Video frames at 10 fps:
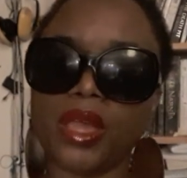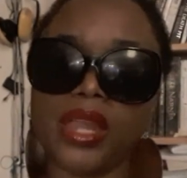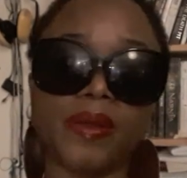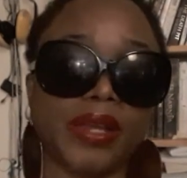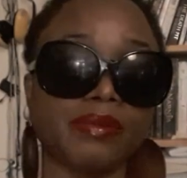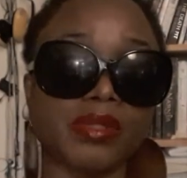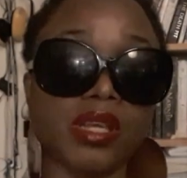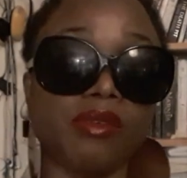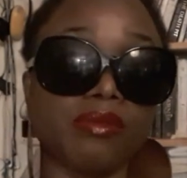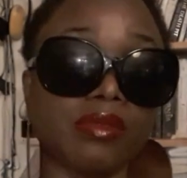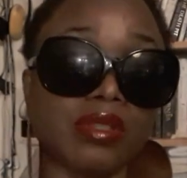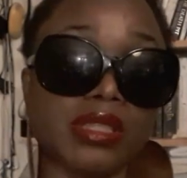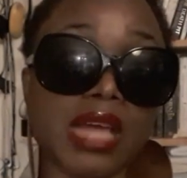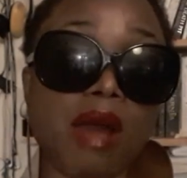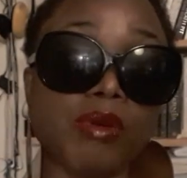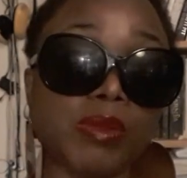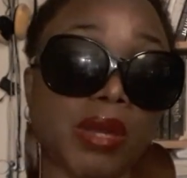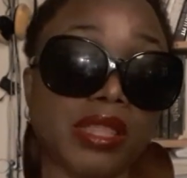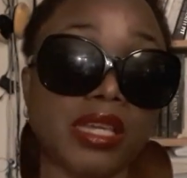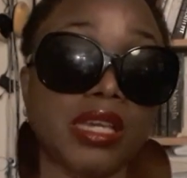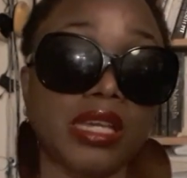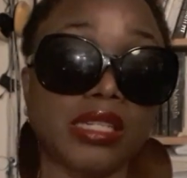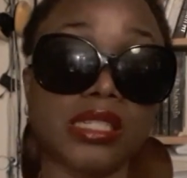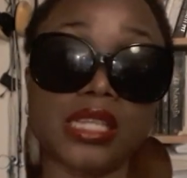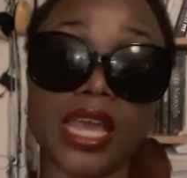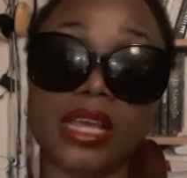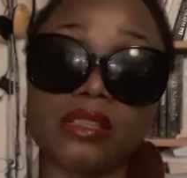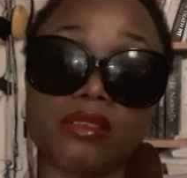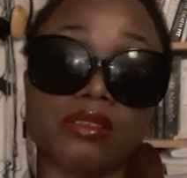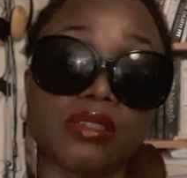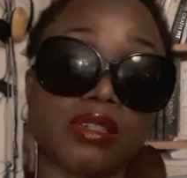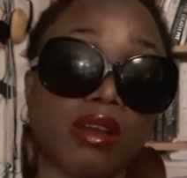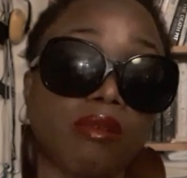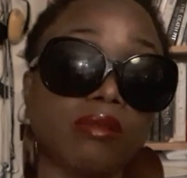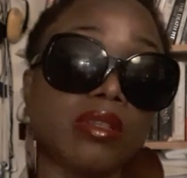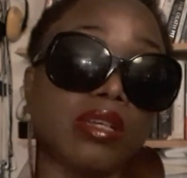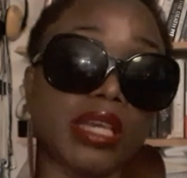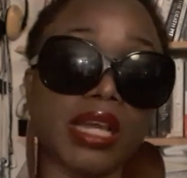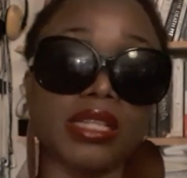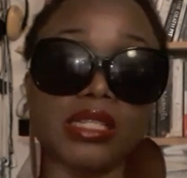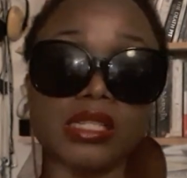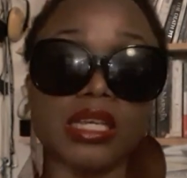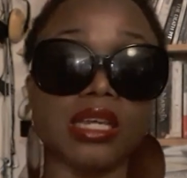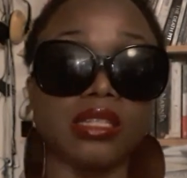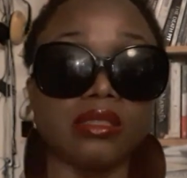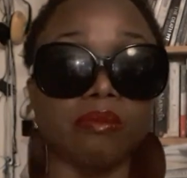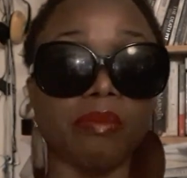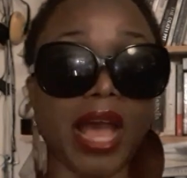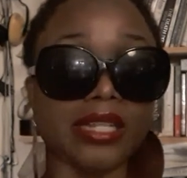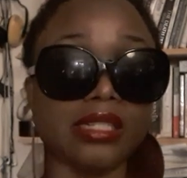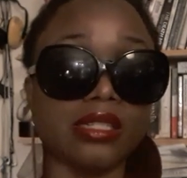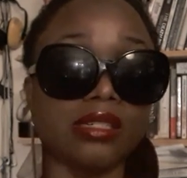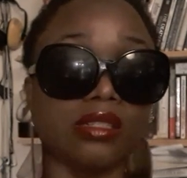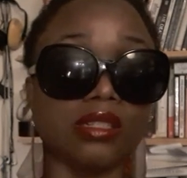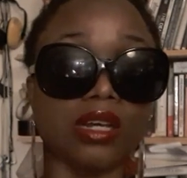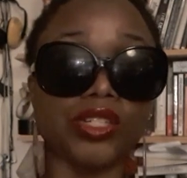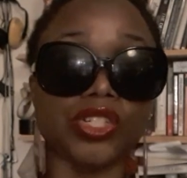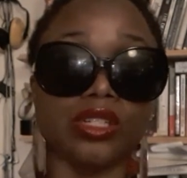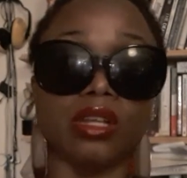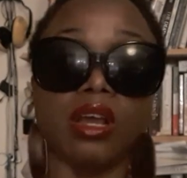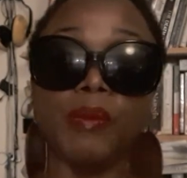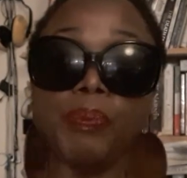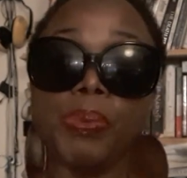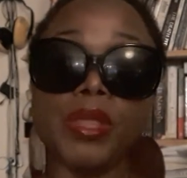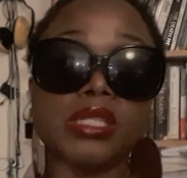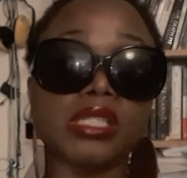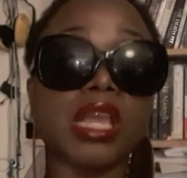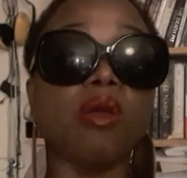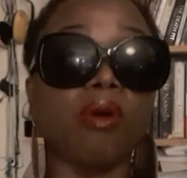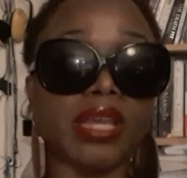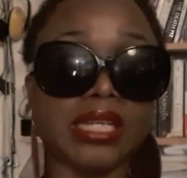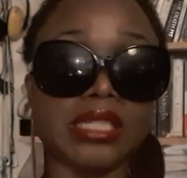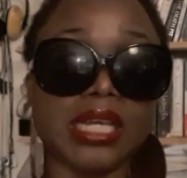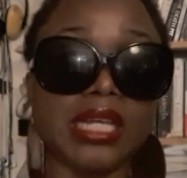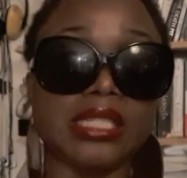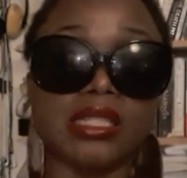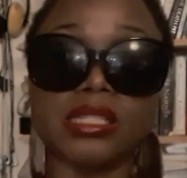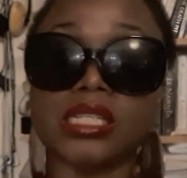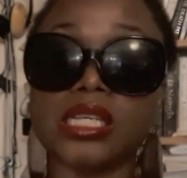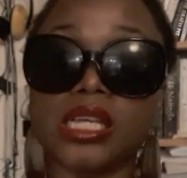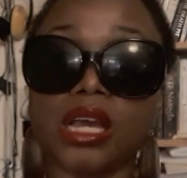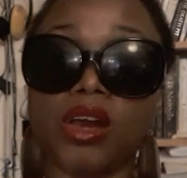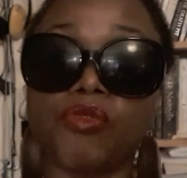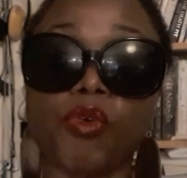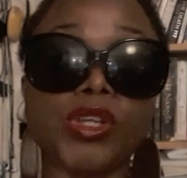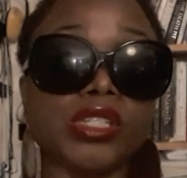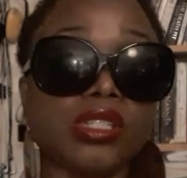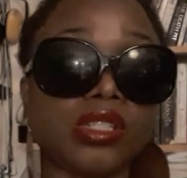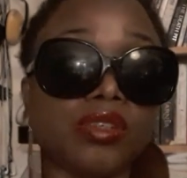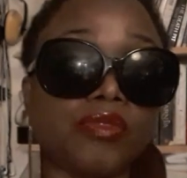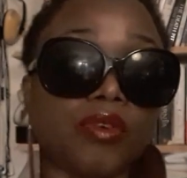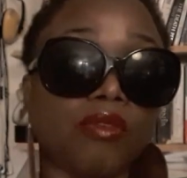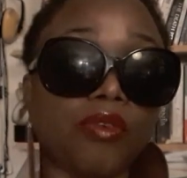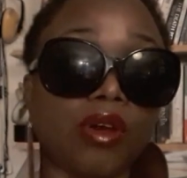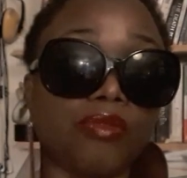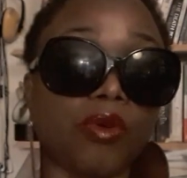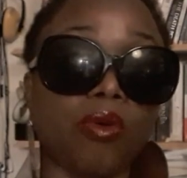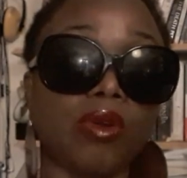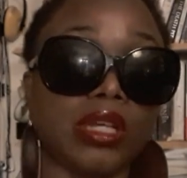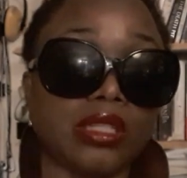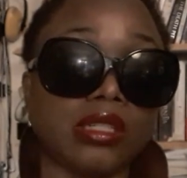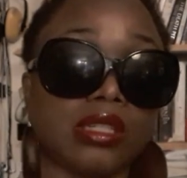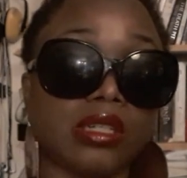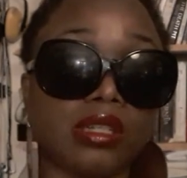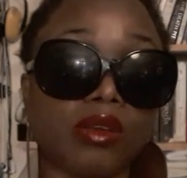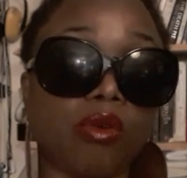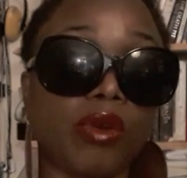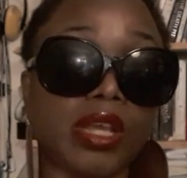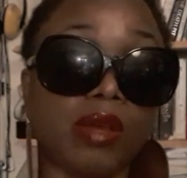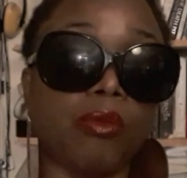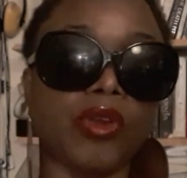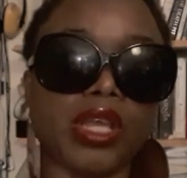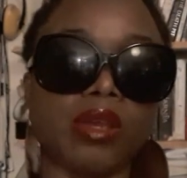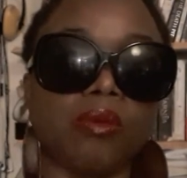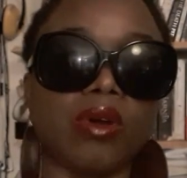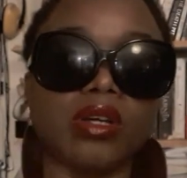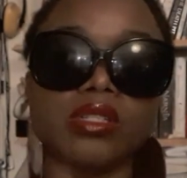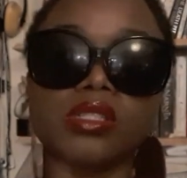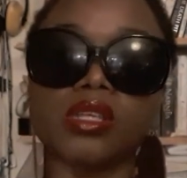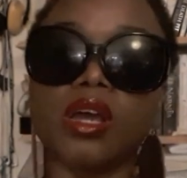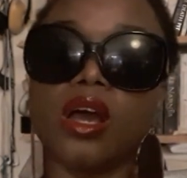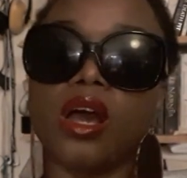Anyway, so that was my thinking today. That, you know, looking at this Ian Patterson surgeon, seeing what he did, the avoidance of calling him what he was,